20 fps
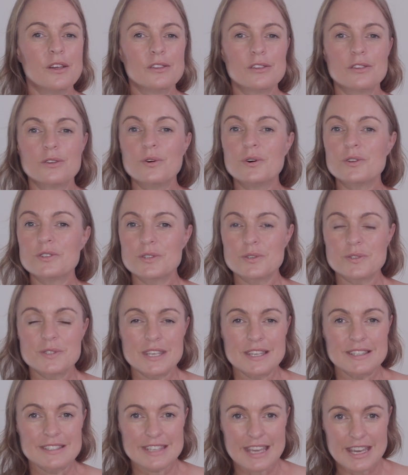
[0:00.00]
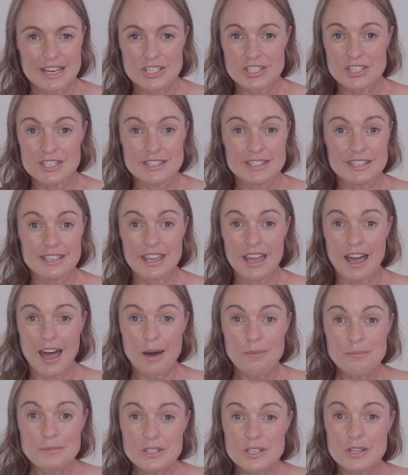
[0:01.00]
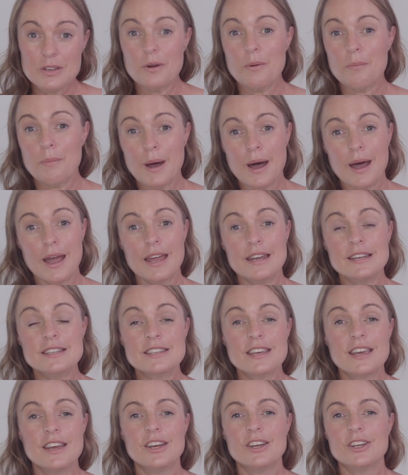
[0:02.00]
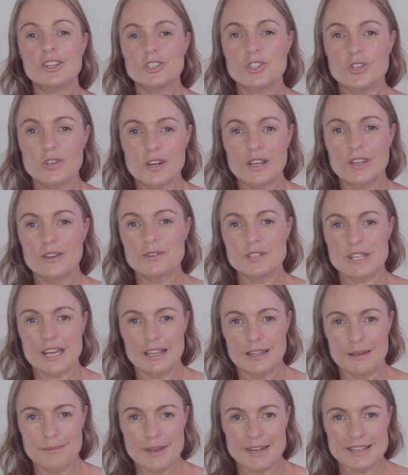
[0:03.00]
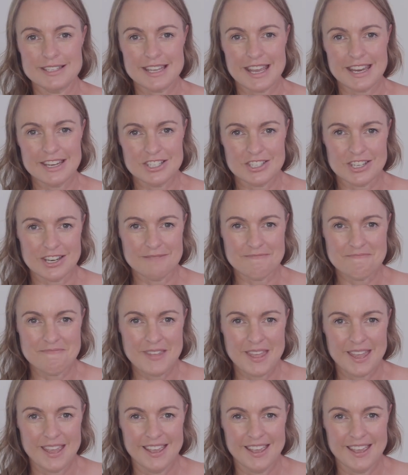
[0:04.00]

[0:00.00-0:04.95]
thoughts or sensations that come to your mind during your daily meditation.